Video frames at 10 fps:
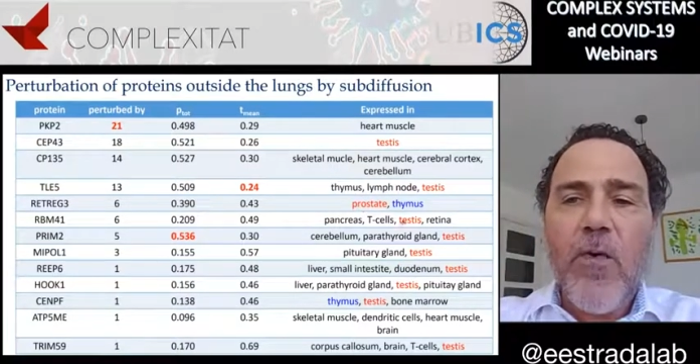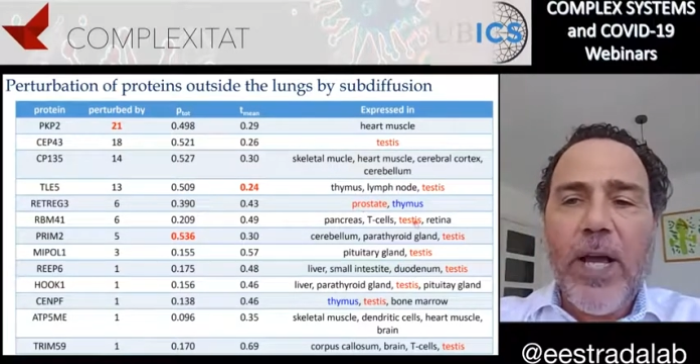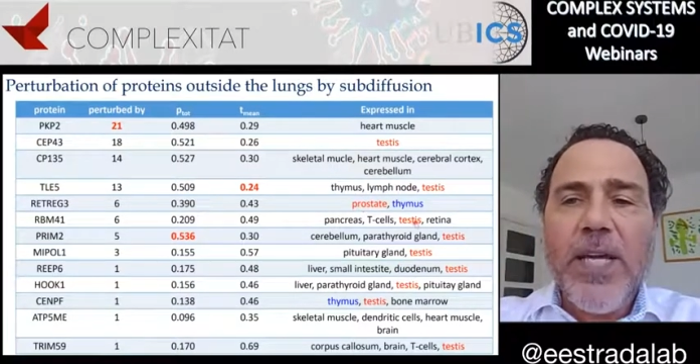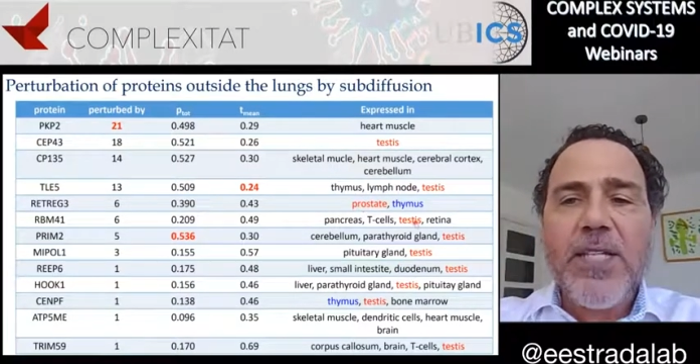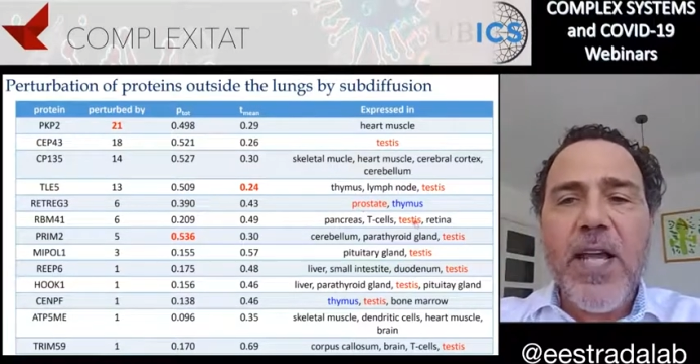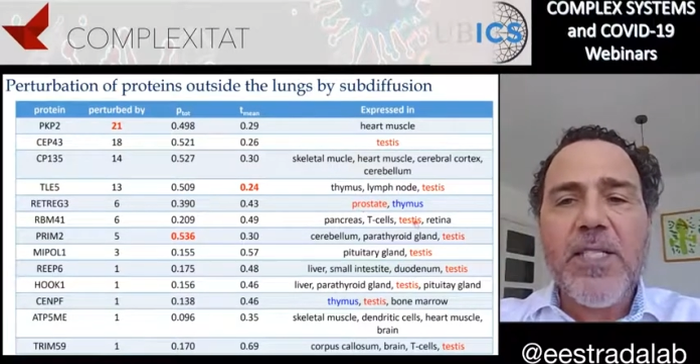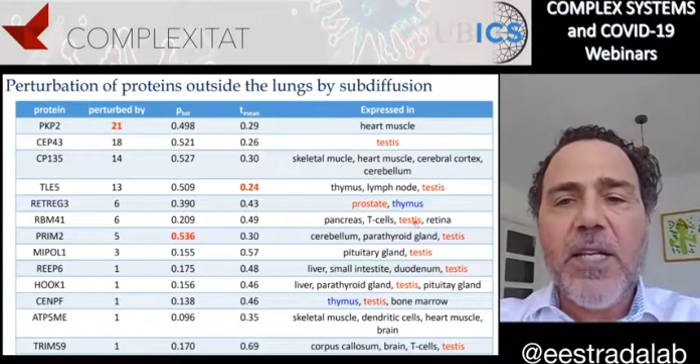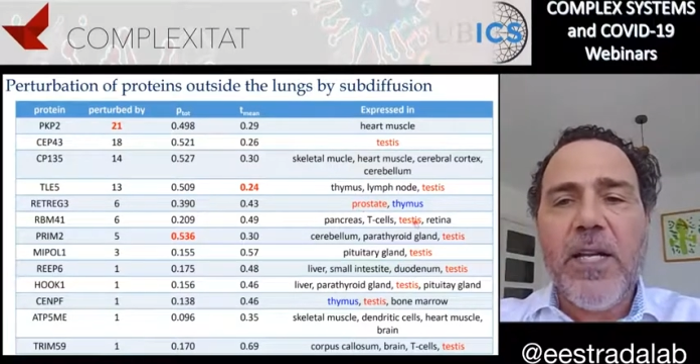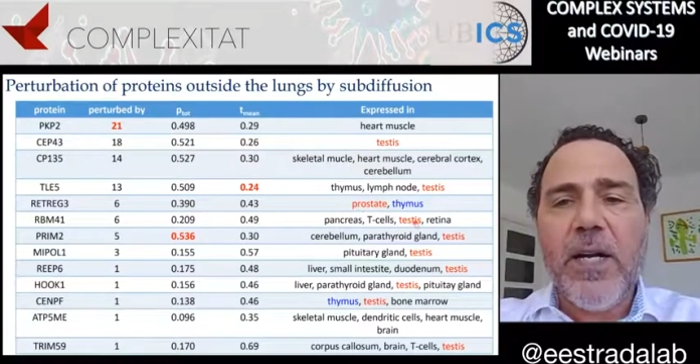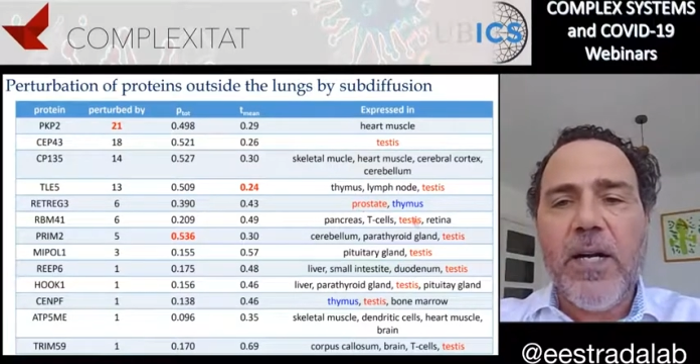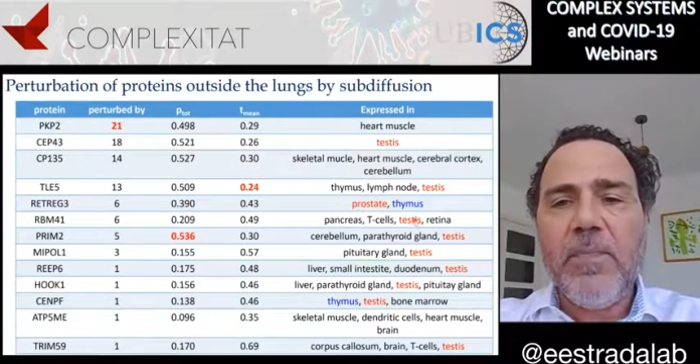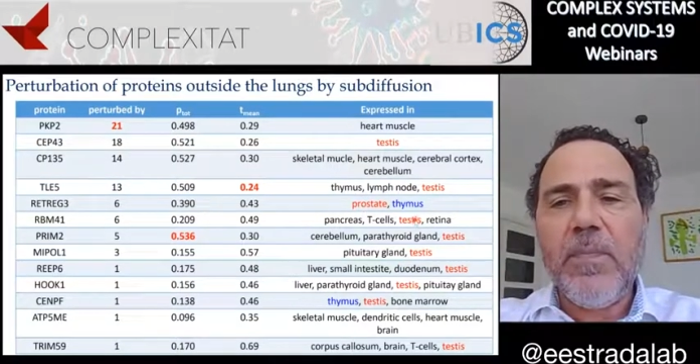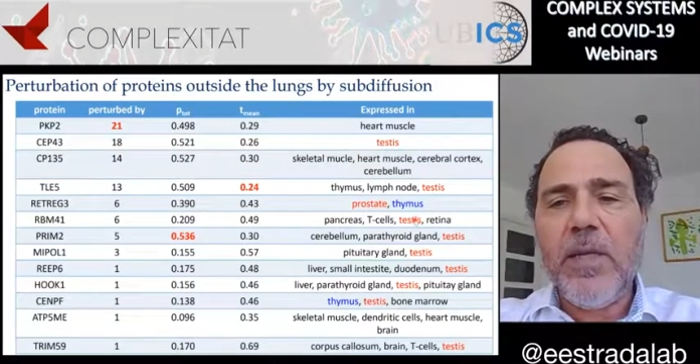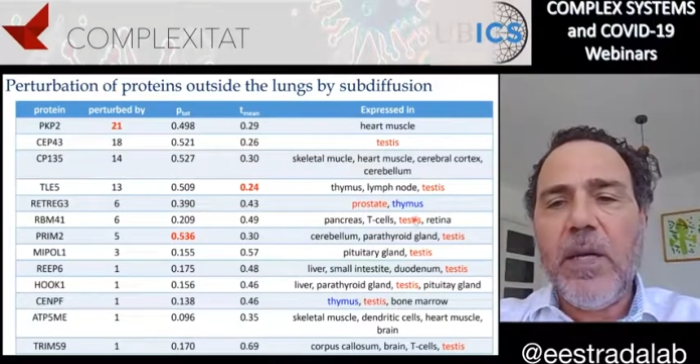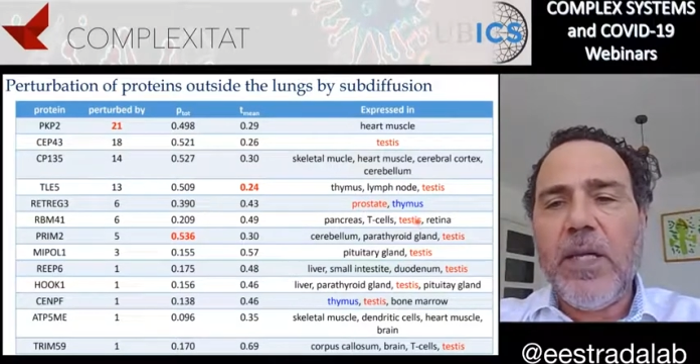For instance,
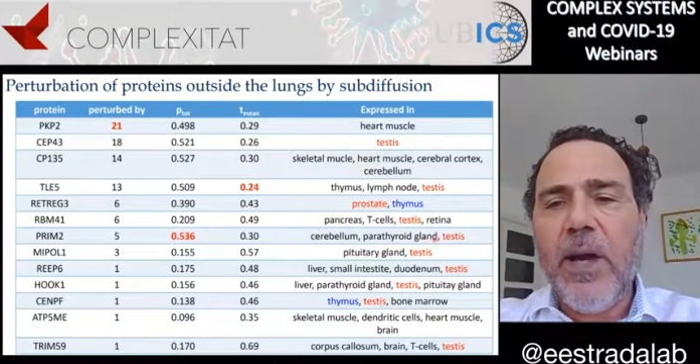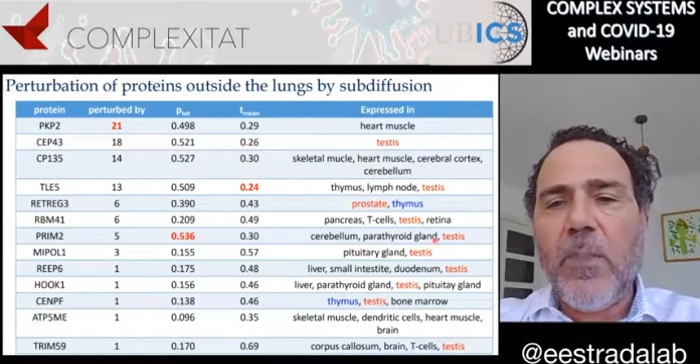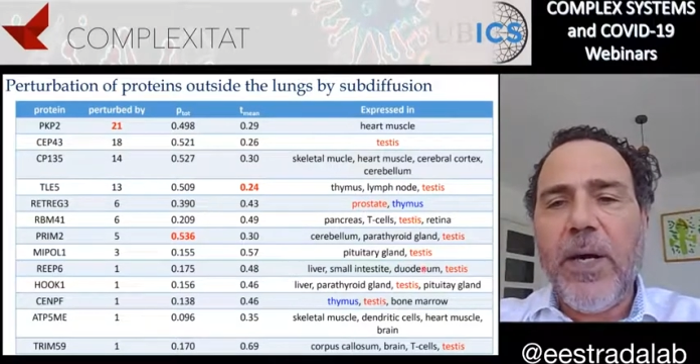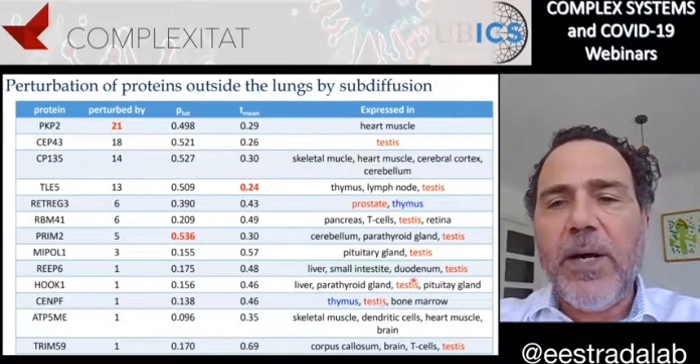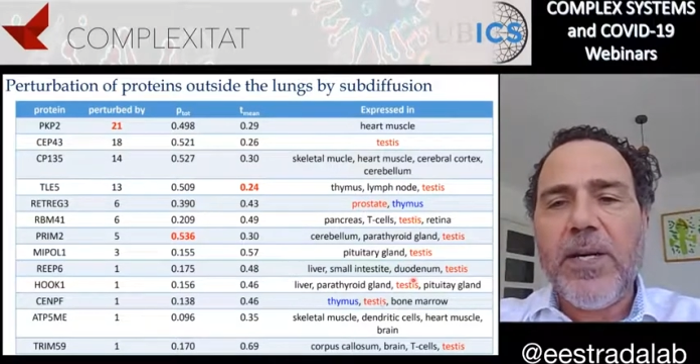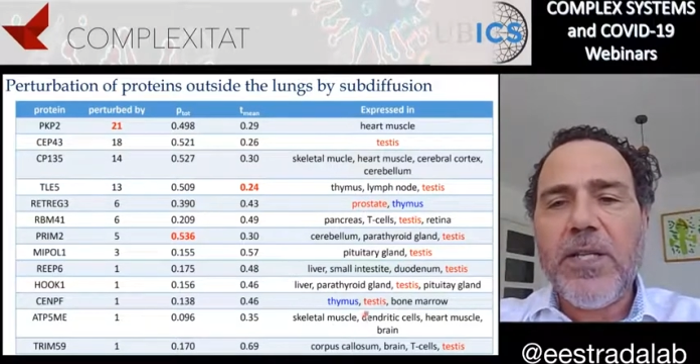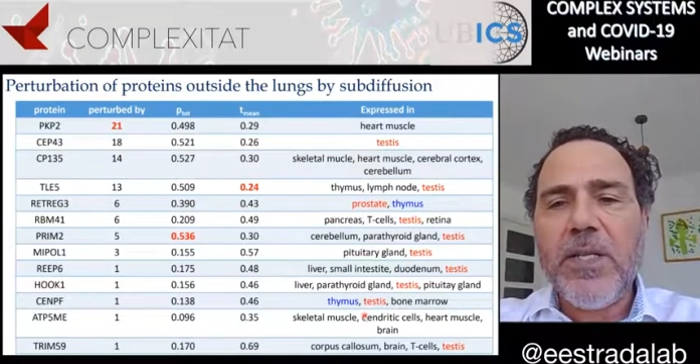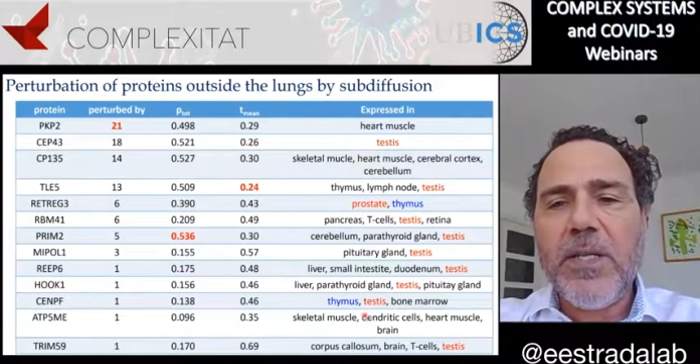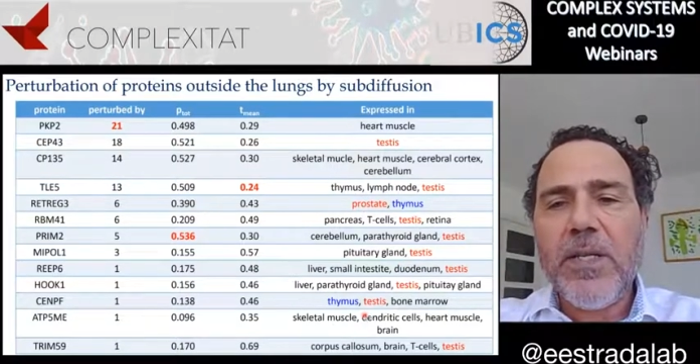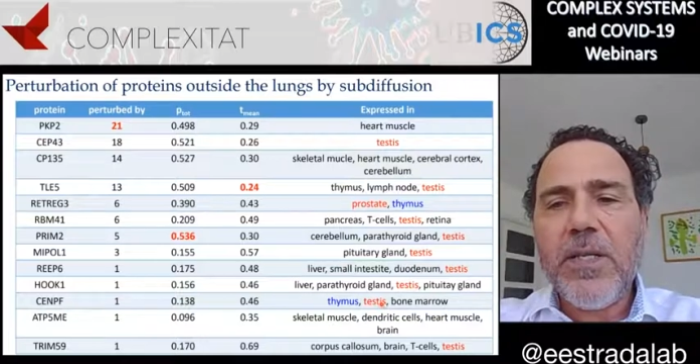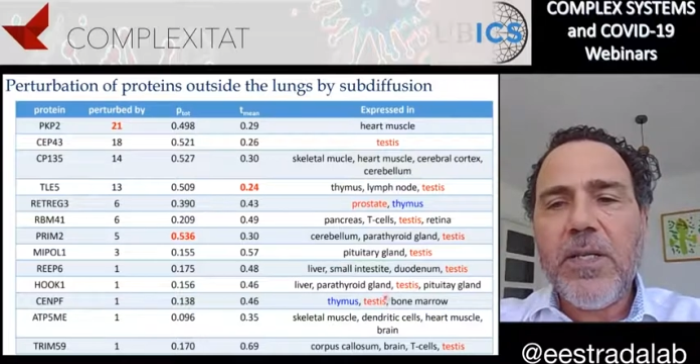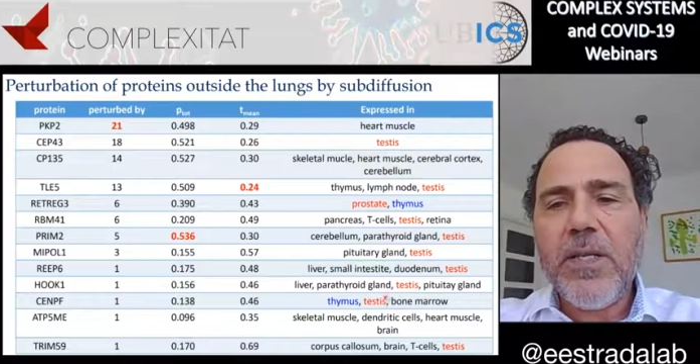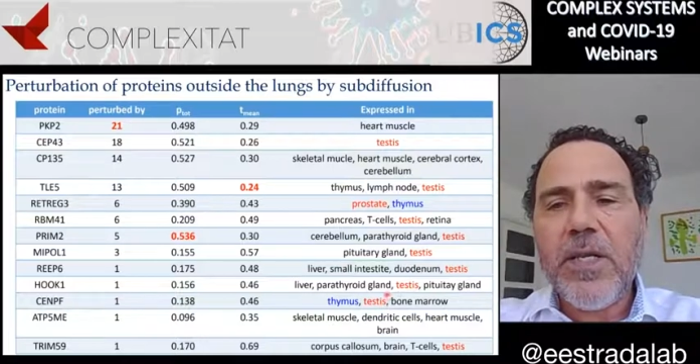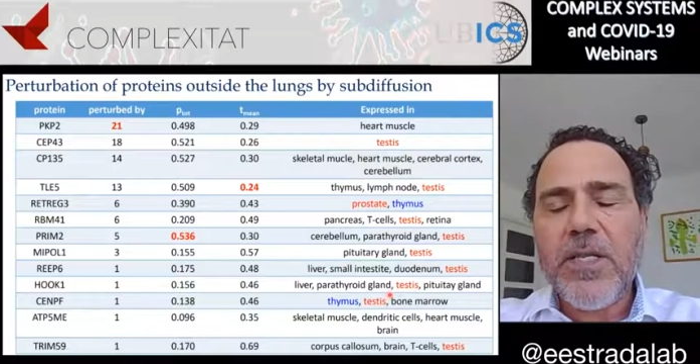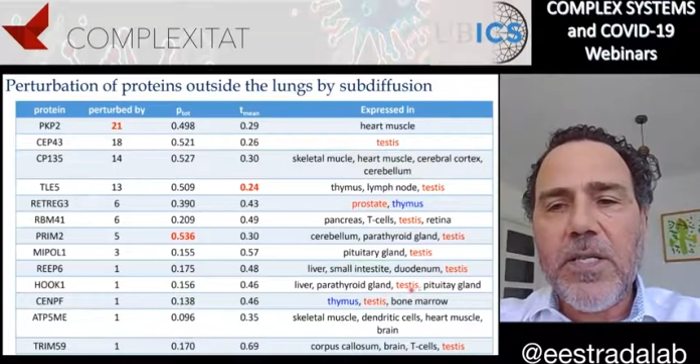here it appears
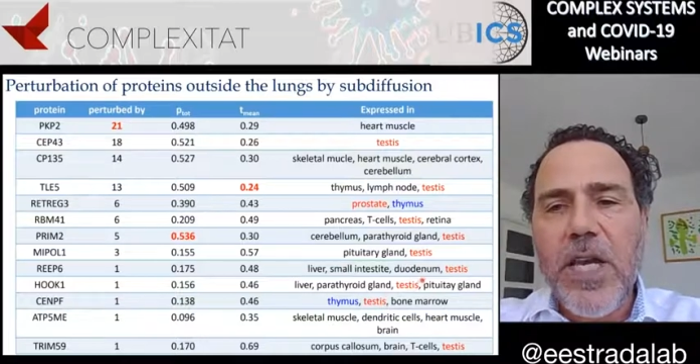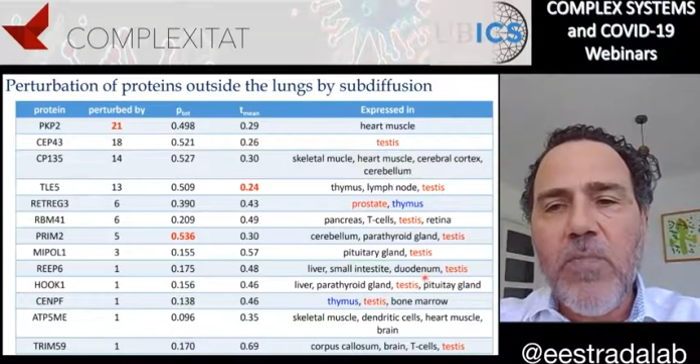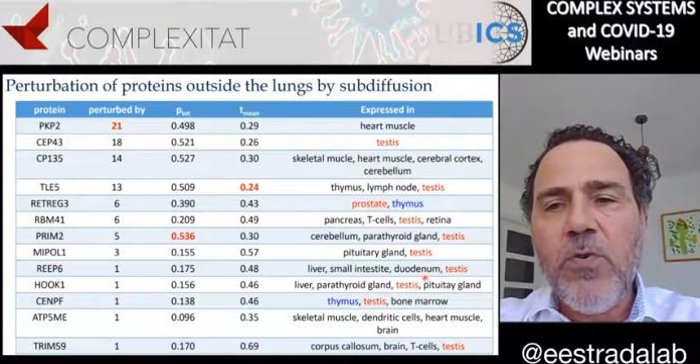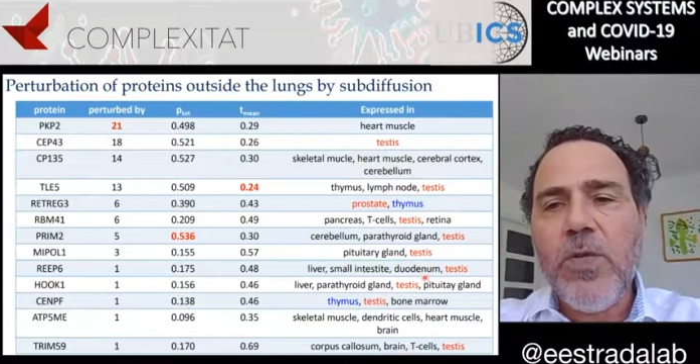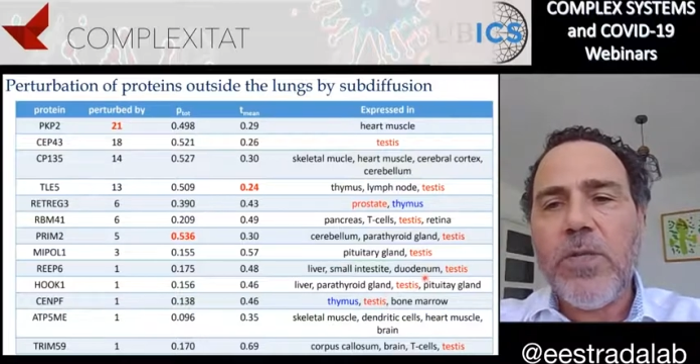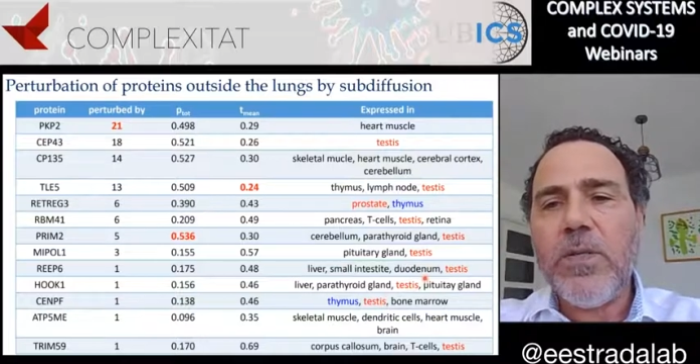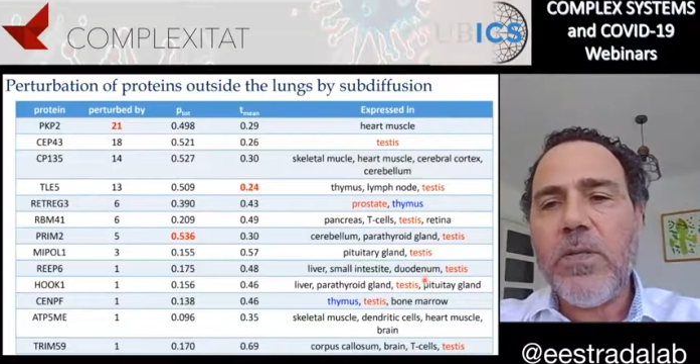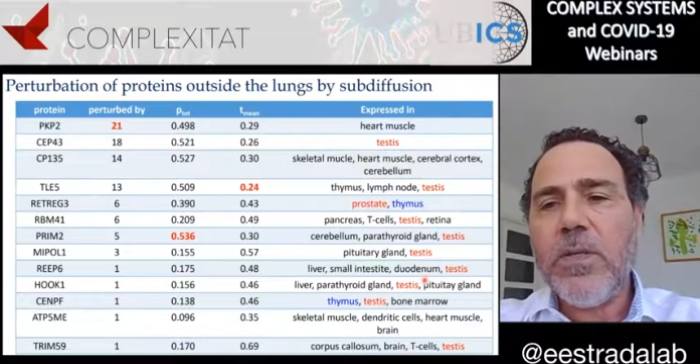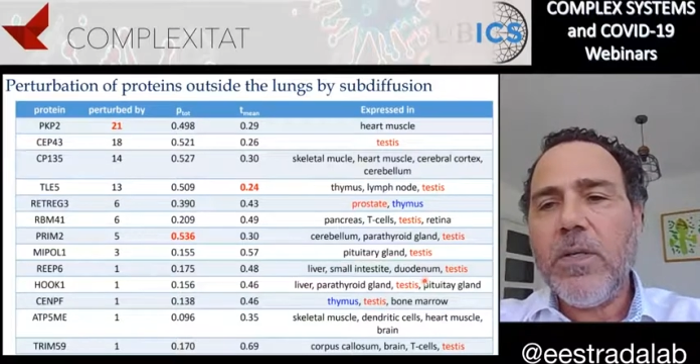the thymus